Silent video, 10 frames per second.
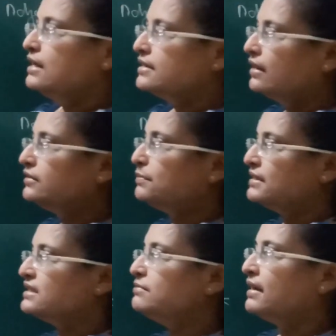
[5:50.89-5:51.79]
here the
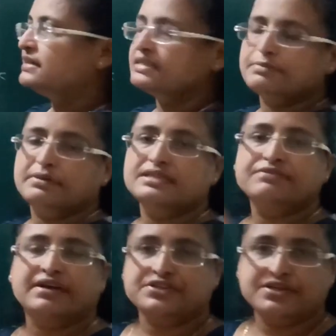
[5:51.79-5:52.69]
present participle is
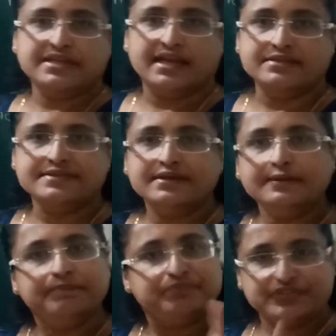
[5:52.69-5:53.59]
functioning as
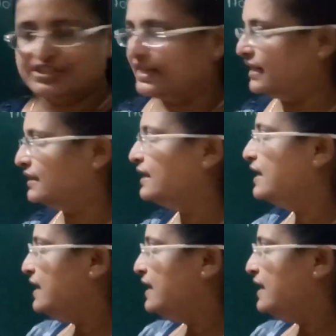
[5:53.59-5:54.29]
a gerund.